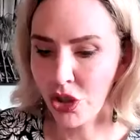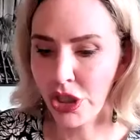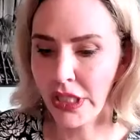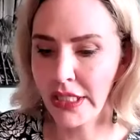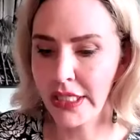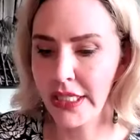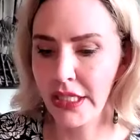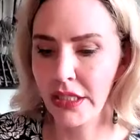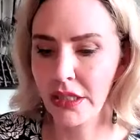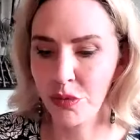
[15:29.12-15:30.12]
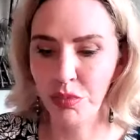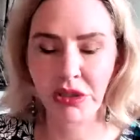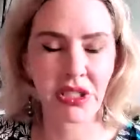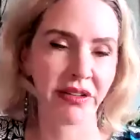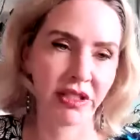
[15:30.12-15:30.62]
actually didn't
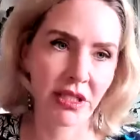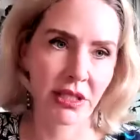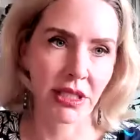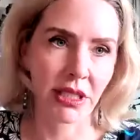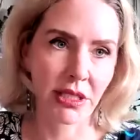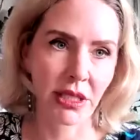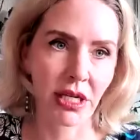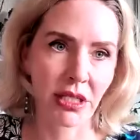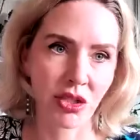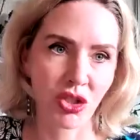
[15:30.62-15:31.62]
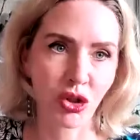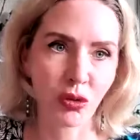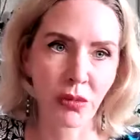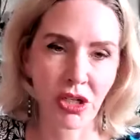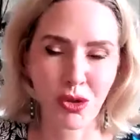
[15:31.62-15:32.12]
believe in seat size too
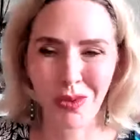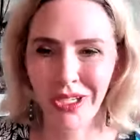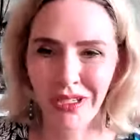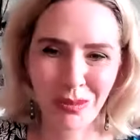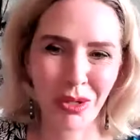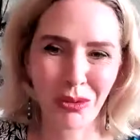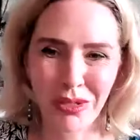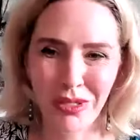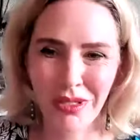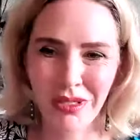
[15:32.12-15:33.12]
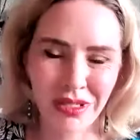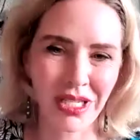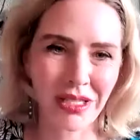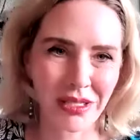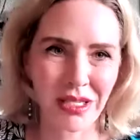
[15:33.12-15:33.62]
much because most
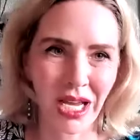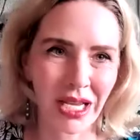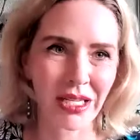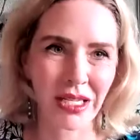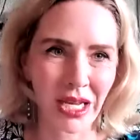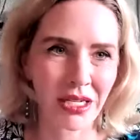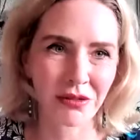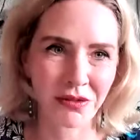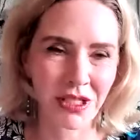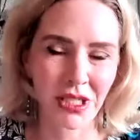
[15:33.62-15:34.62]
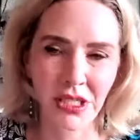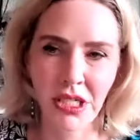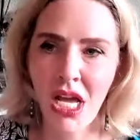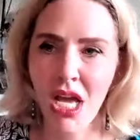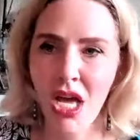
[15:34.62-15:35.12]
seats I can kind of fit in.